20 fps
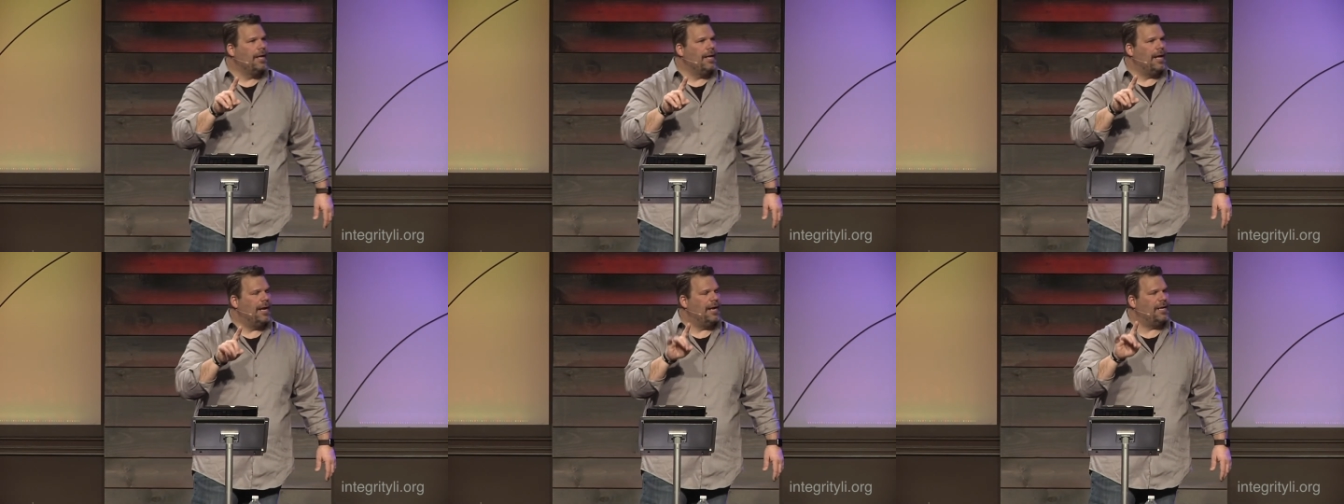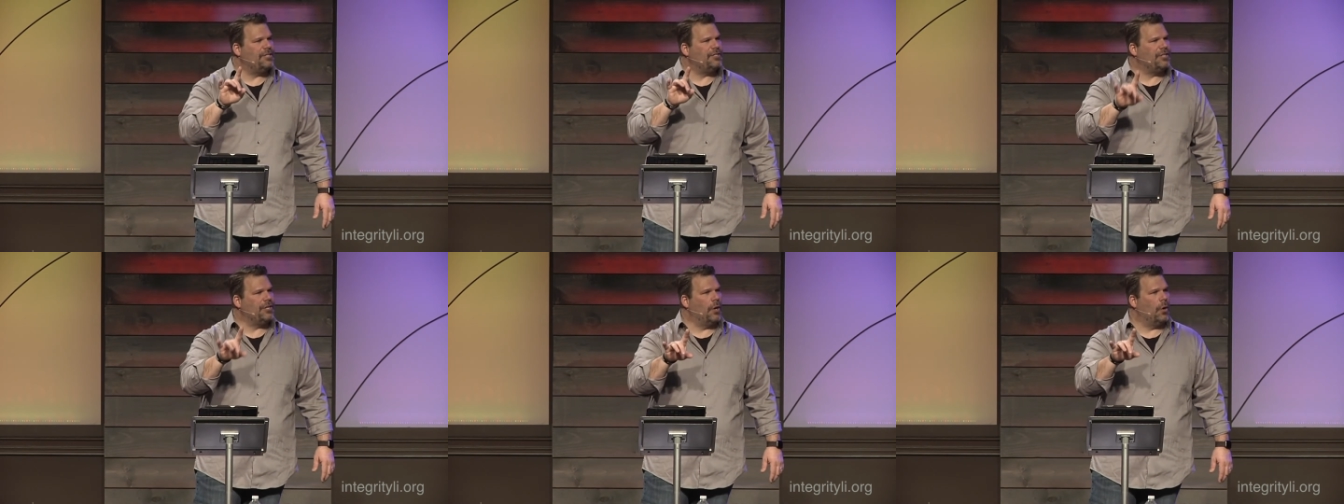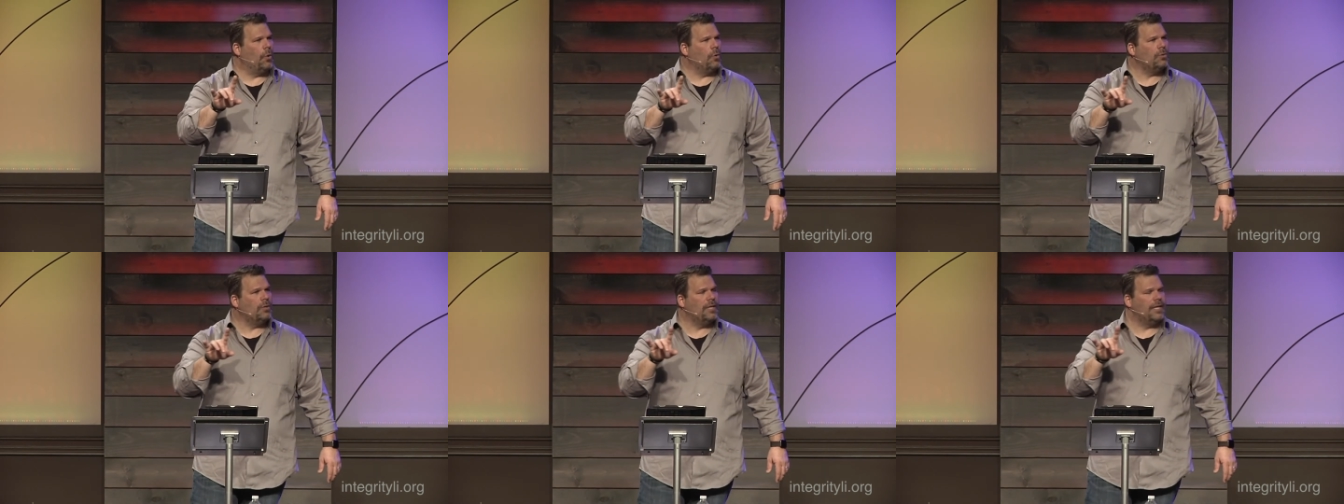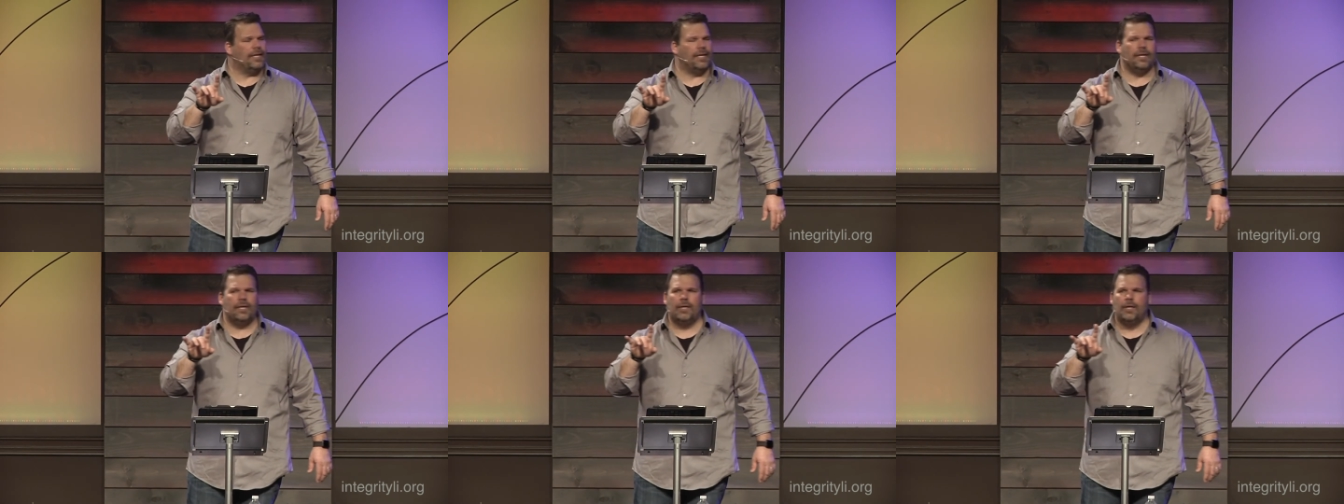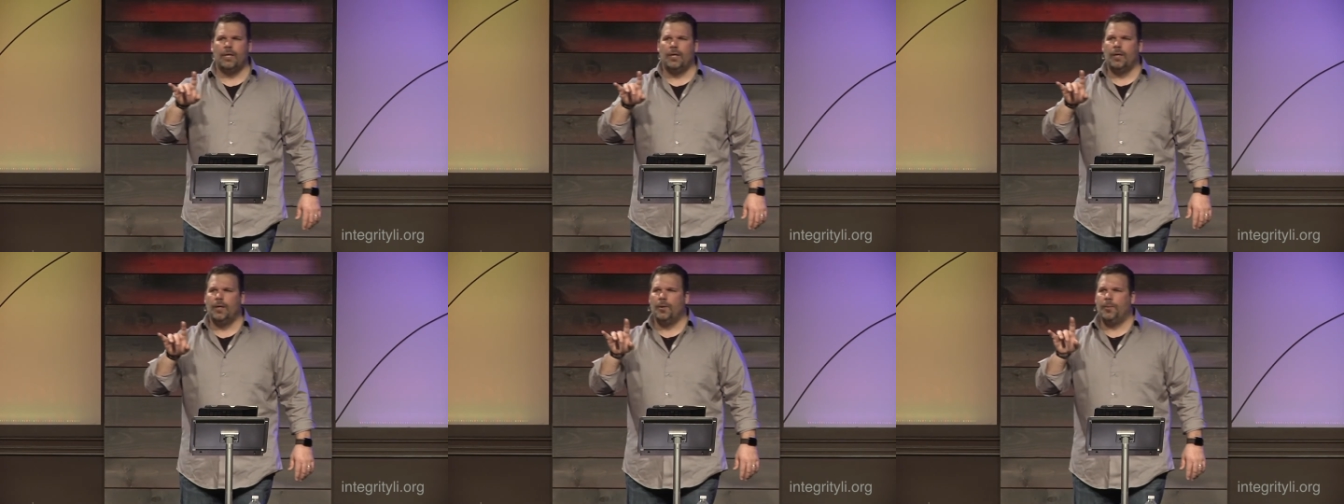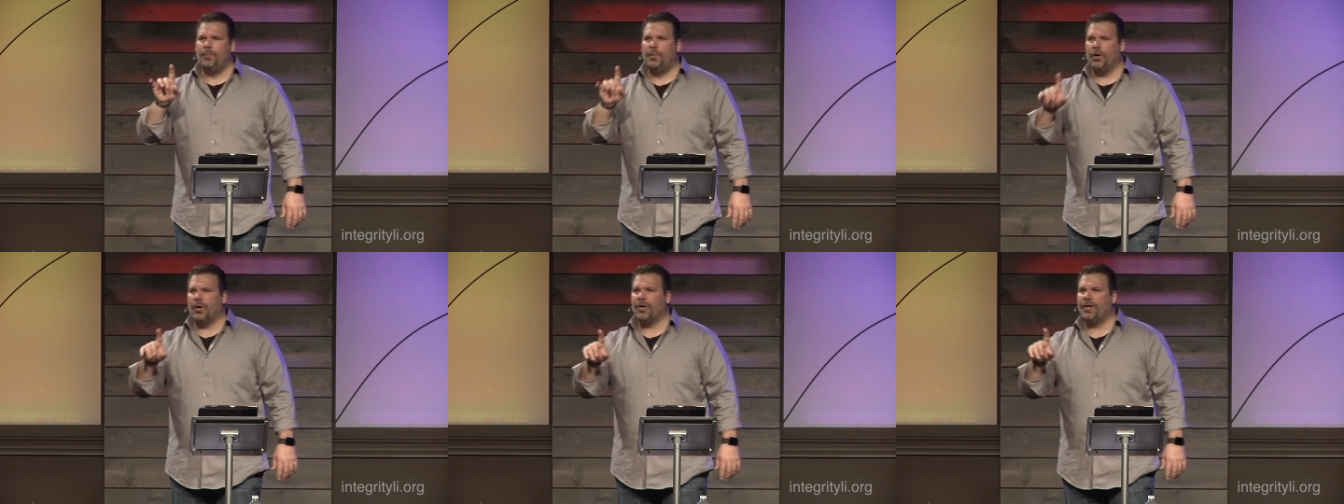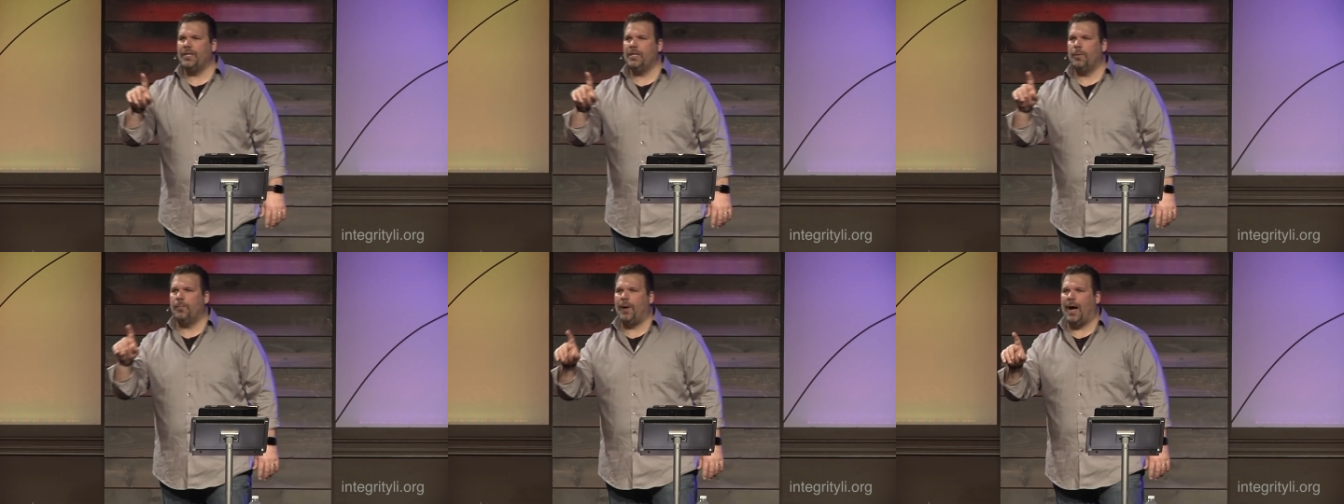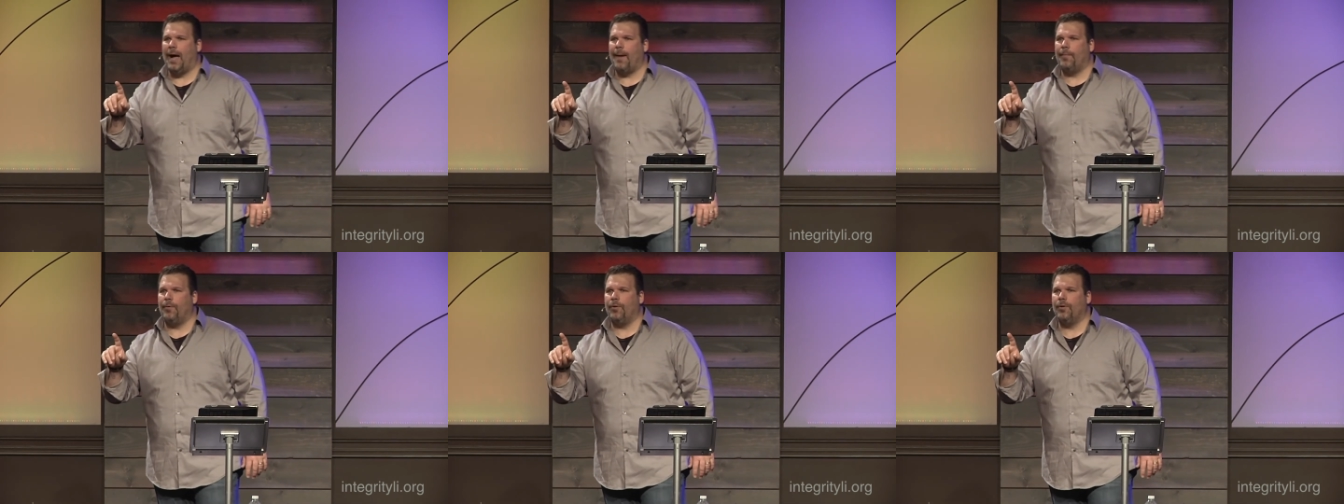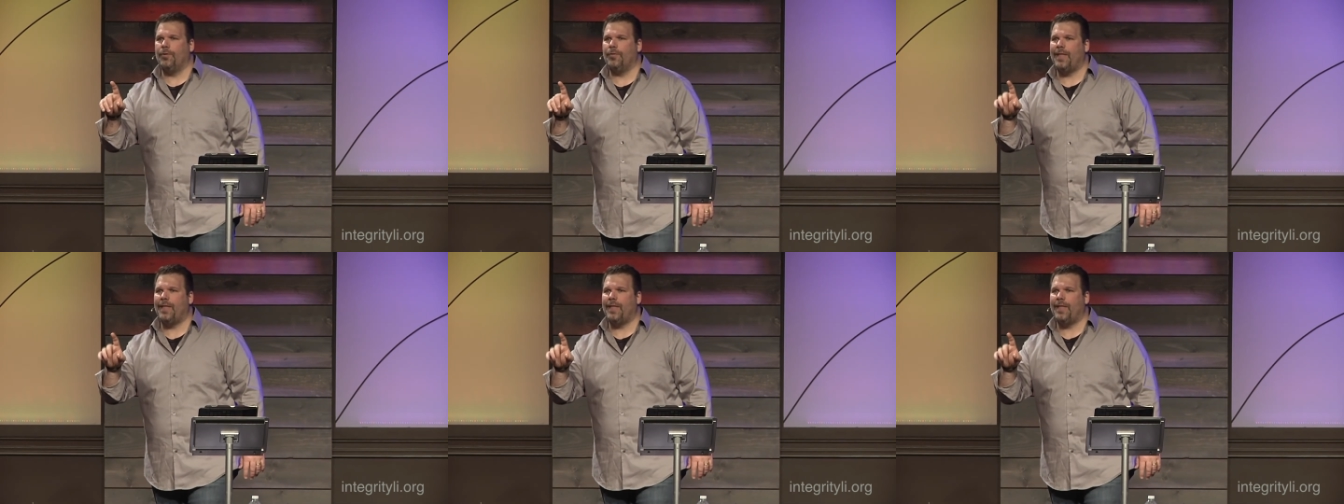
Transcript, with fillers: It is the only book in the Bible